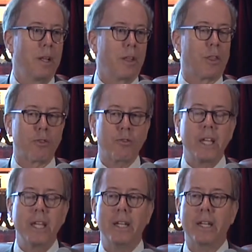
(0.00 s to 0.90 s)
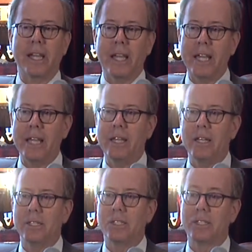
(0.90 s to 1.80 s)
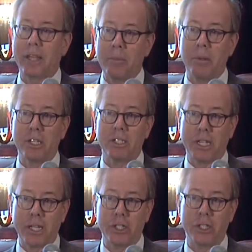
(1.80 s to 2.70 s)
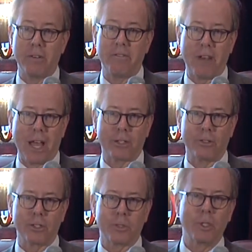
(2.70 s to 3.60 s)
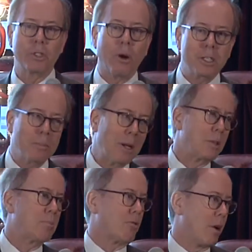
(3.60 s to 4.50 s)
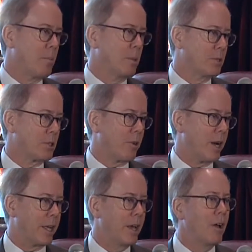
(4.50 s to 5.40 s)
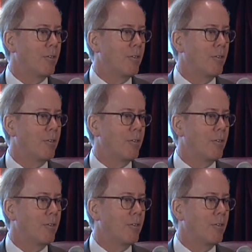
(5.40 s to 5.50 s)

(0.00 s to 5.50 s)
3 key stabilization factors. We talked about the problems already.